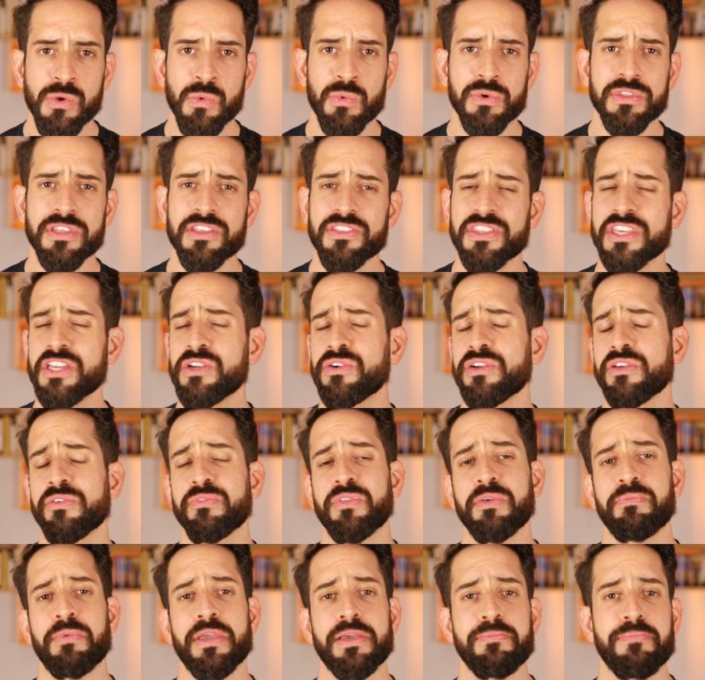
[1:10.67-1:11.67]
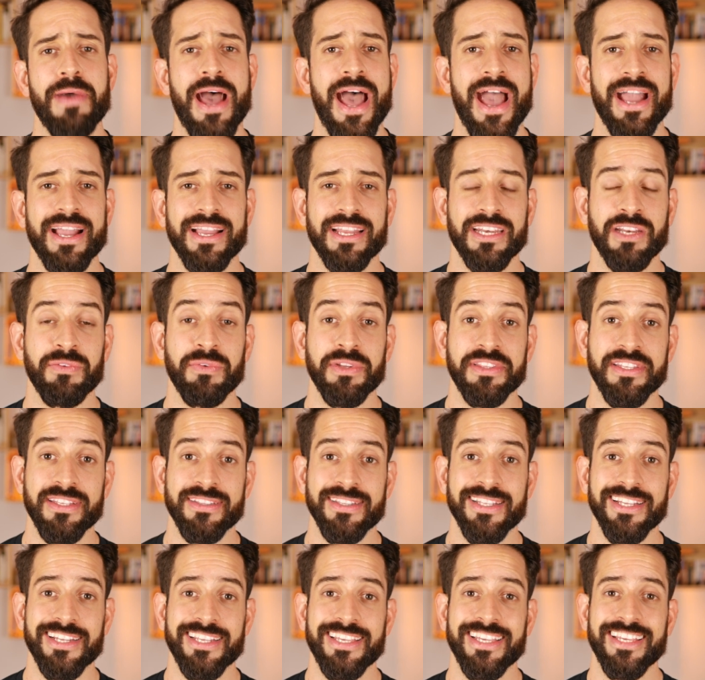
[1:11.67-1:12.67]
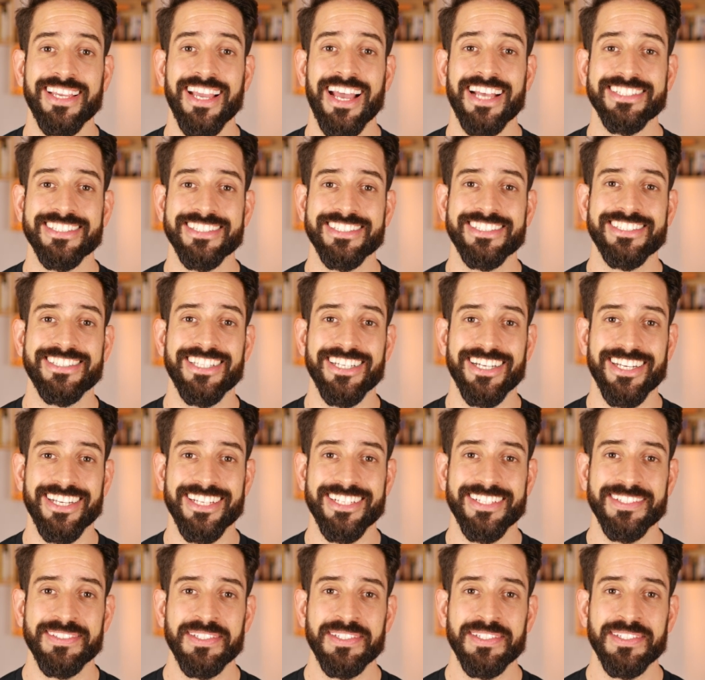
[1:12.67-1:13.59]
with the theory of the Big Bang and everything that he has studied.